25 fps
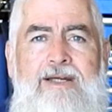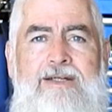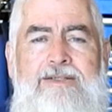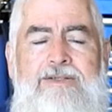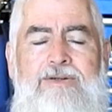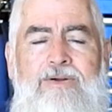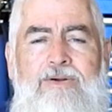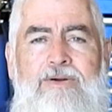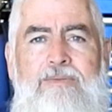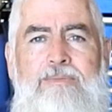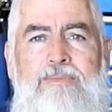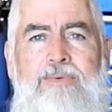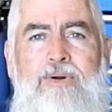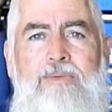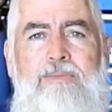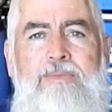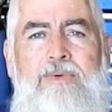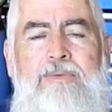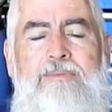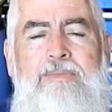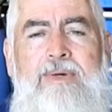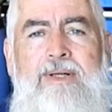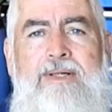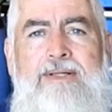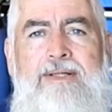It's not a
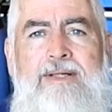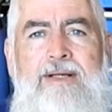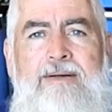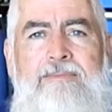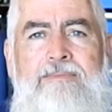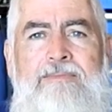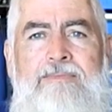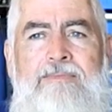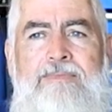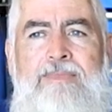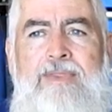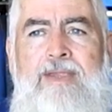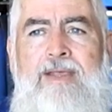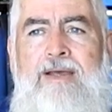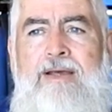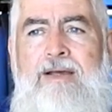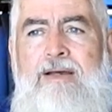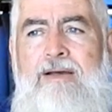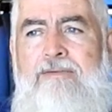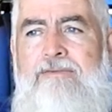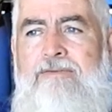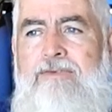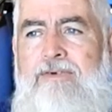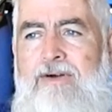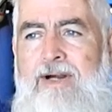problem, but
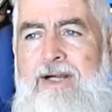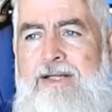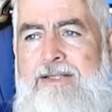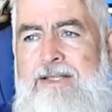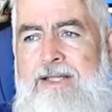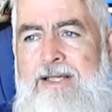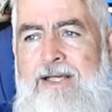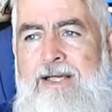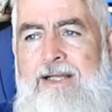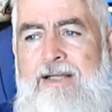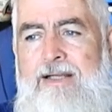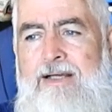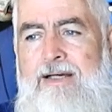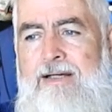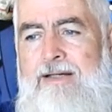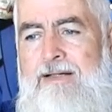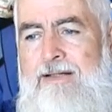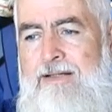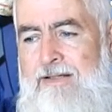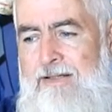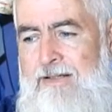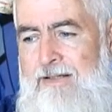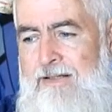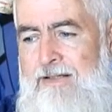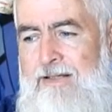for us here,
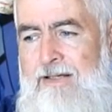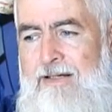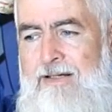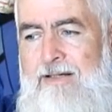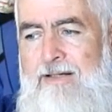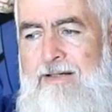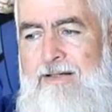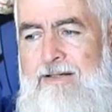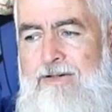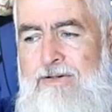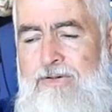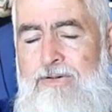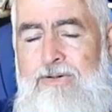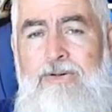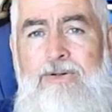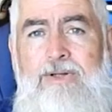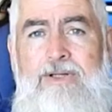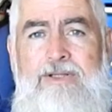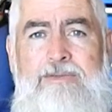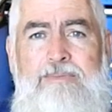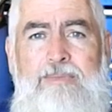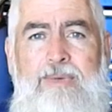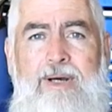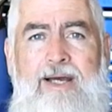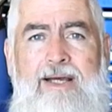the
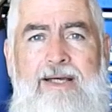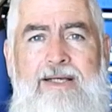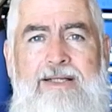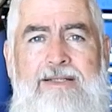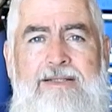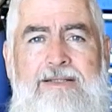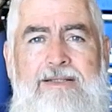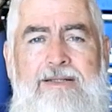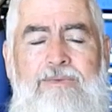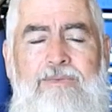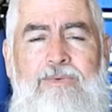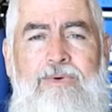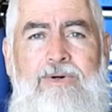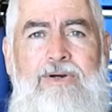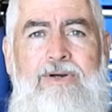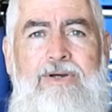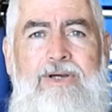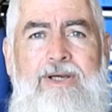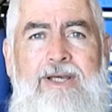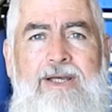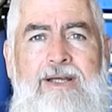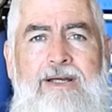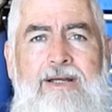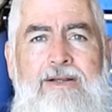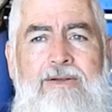coolest bays to
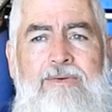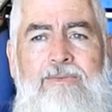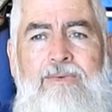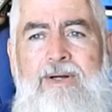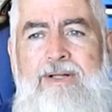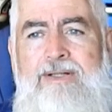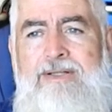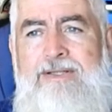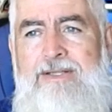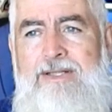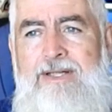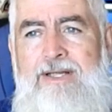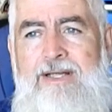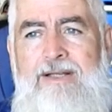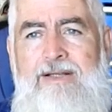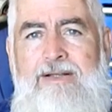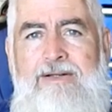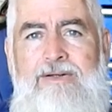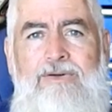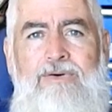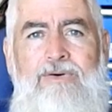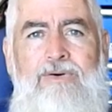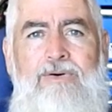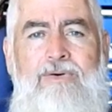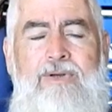work in are the ones near the
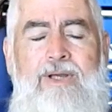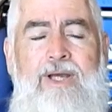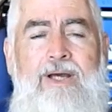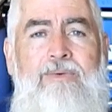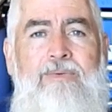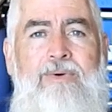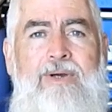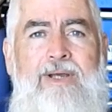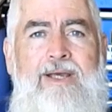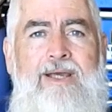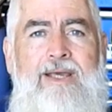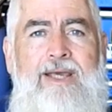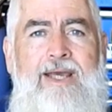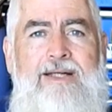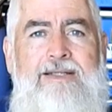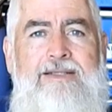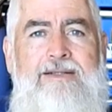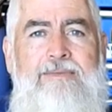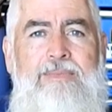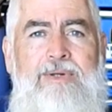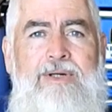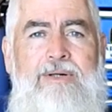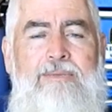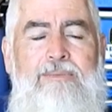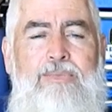door, you know, where you
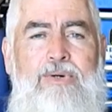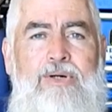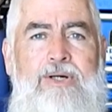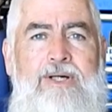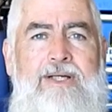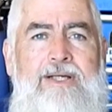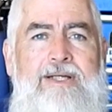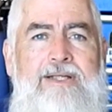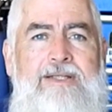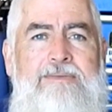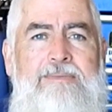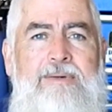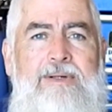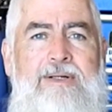catch a bit of breeze.